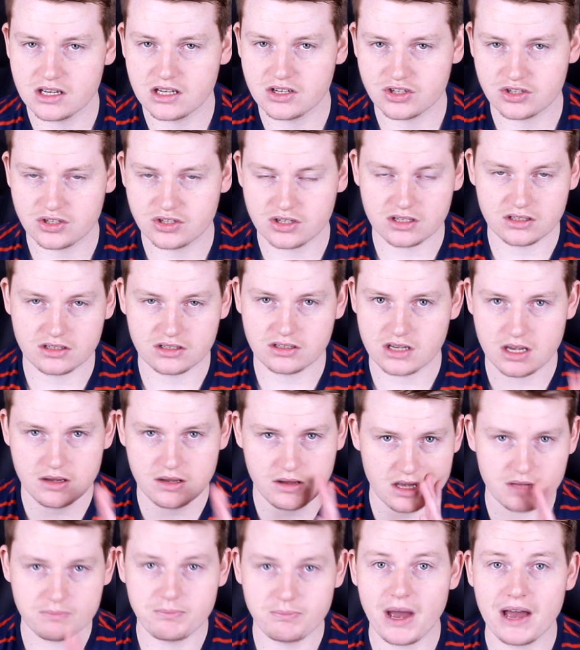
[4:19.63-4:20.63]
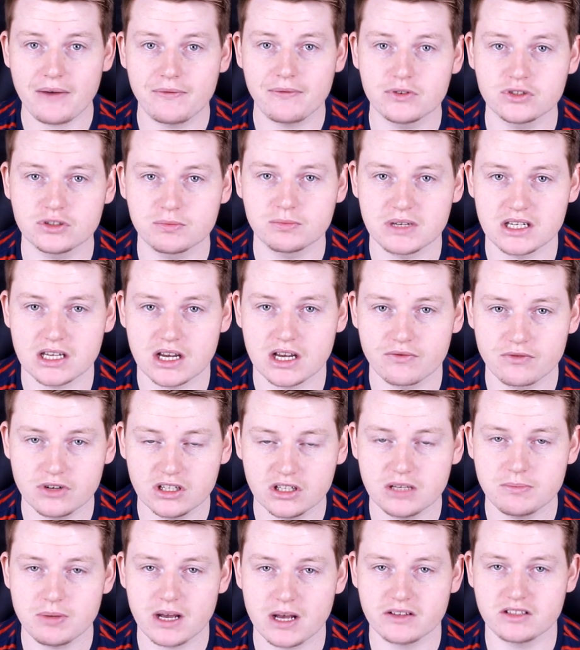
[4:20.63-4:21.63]
it's just, it baffles me. It
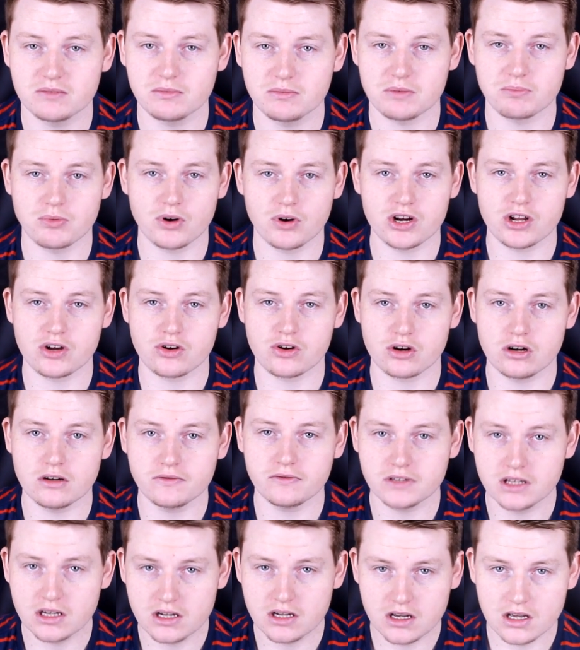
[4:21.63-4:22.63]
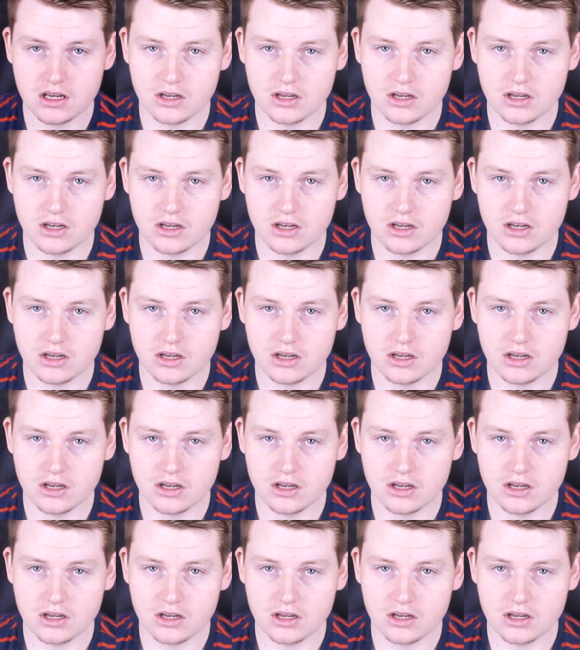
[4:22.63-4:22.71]
really baffles me. Brodie Croft